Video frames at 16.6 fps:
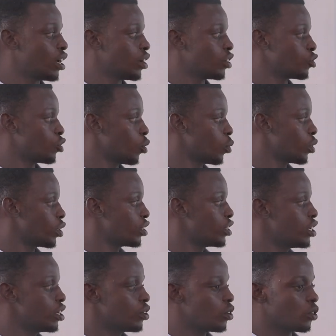So we'll
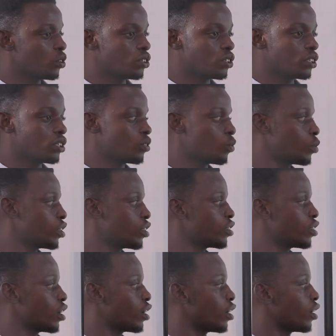deal only
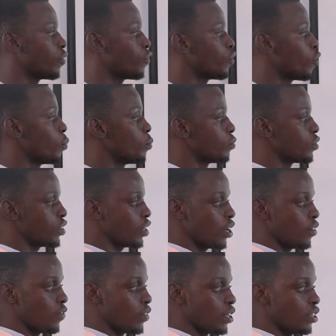with from
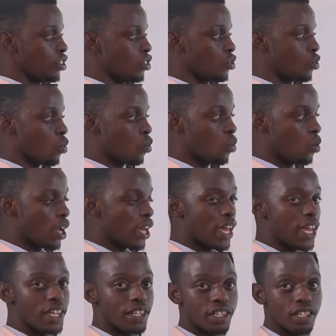7 to
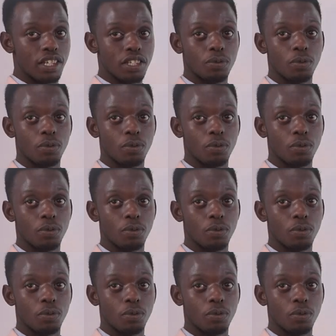8 years,